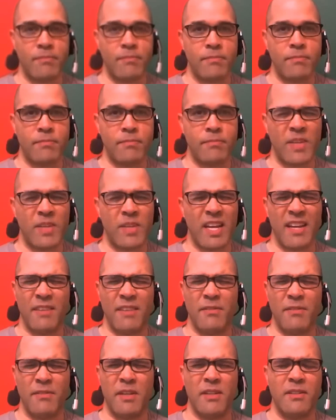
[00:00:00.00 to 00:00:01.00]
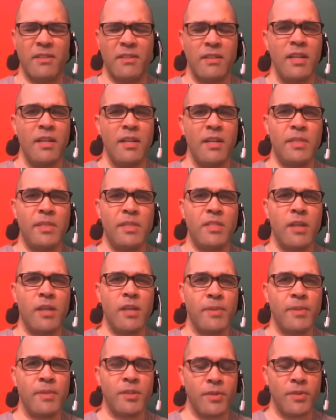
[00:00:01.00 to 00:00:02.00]
kind of a missed
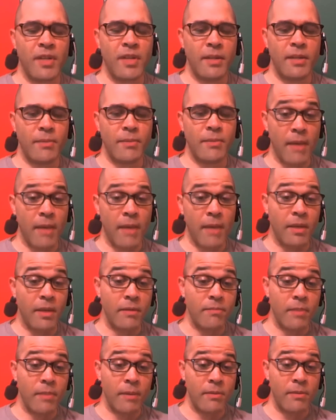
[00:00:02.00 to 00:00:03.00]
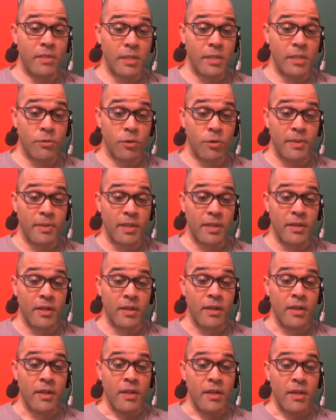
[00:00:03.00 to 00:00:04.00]
opportunity, but maybe the sequel will be
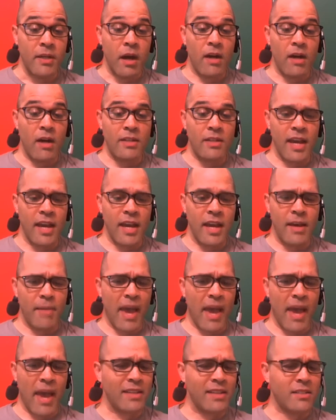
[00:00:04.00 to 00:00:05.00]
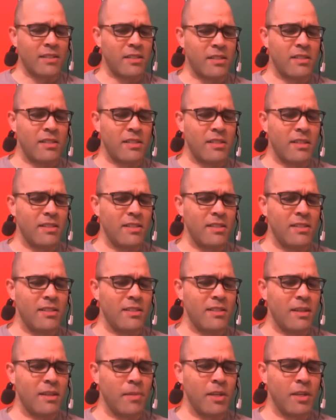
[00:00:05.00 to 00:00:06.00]
good. Damn asks, and this
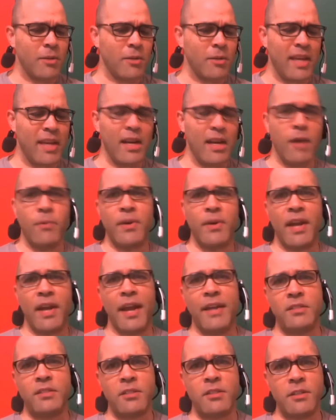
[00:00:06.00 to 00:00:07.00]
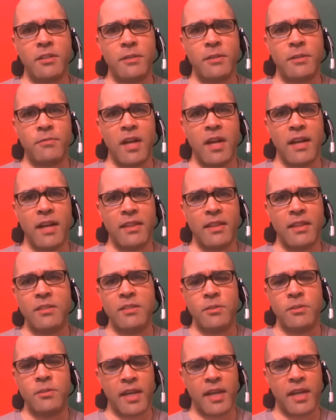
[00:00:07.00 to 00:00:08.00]
is something you may not want to answer, and if not,
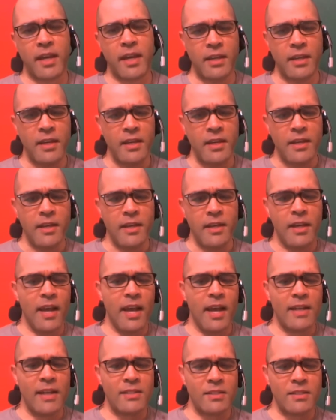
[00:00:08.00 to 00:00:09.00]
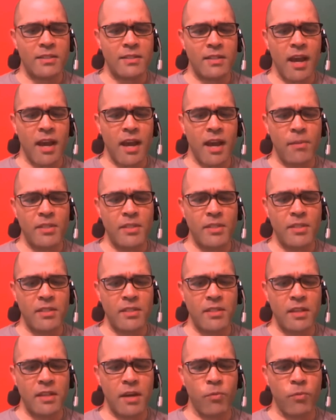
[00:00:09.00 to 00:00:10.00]
that's okay. He asks, how much
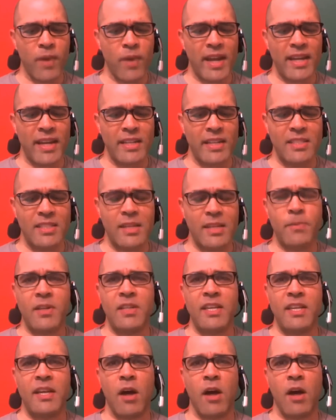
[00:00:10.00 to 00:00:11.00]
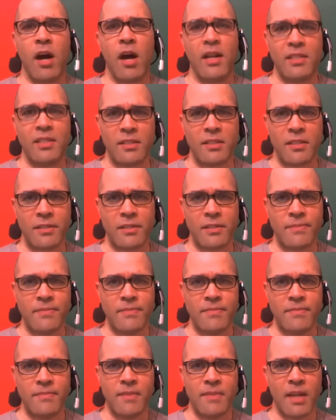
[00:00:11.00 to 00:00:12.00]
does a rating typically cost?
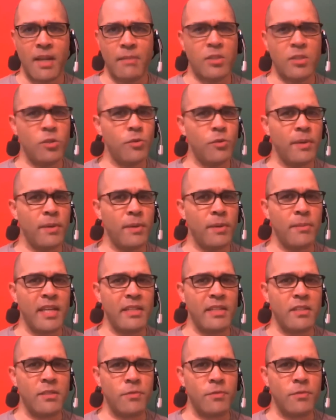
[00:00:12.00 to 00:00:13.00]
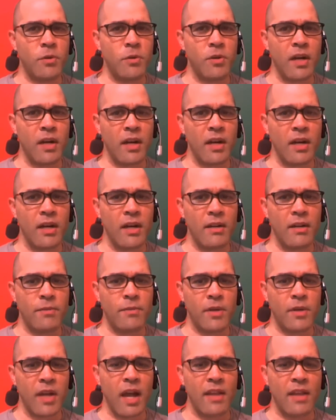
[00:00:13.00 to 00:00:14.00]
I'm assuming he means for
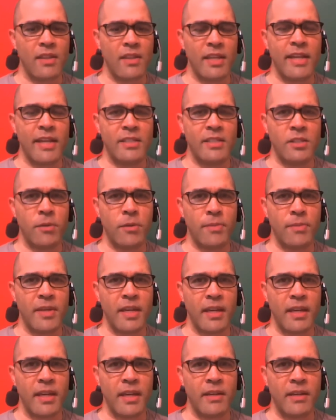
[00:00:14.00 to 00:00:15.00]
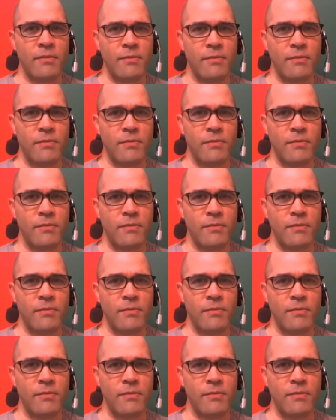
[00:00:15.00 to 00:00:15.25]
not the ESRB.